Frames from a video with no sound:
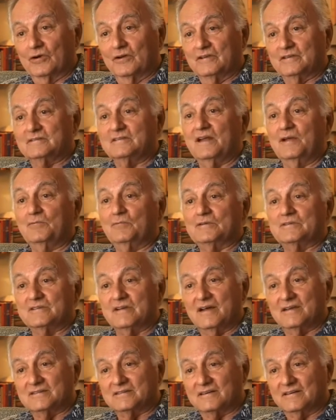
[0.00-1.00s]
His name was
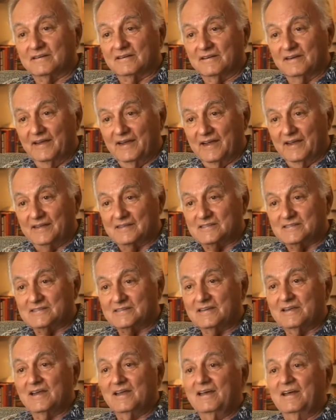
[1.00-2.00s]
Oscar Glantz,
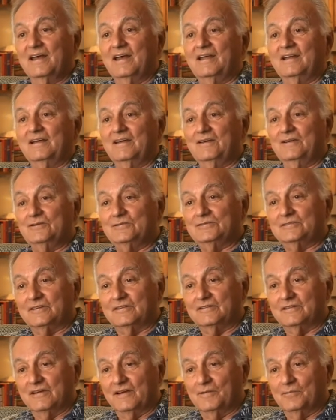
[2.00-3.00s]
and he used to
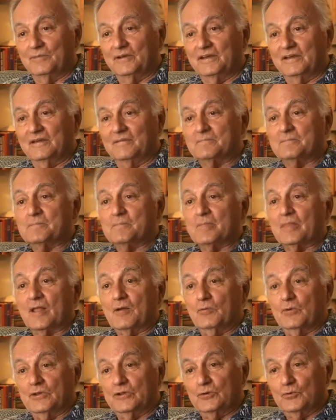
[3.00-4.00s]
tell me,
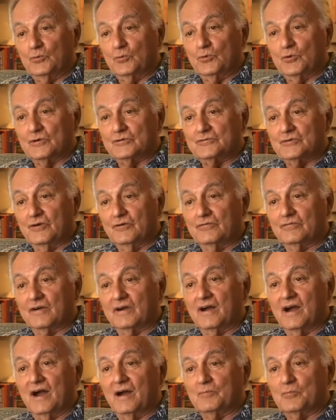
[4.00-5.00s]
when the war's
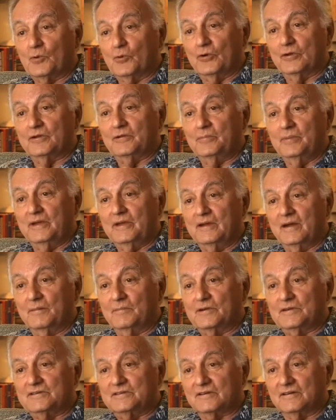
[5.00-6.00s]
over, I'm going to
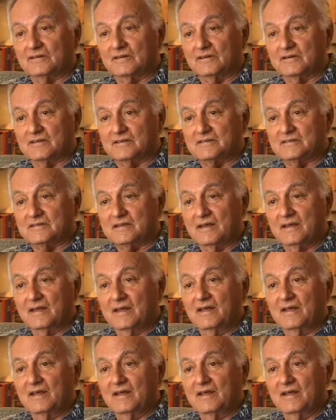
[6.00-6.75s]
become a journalist.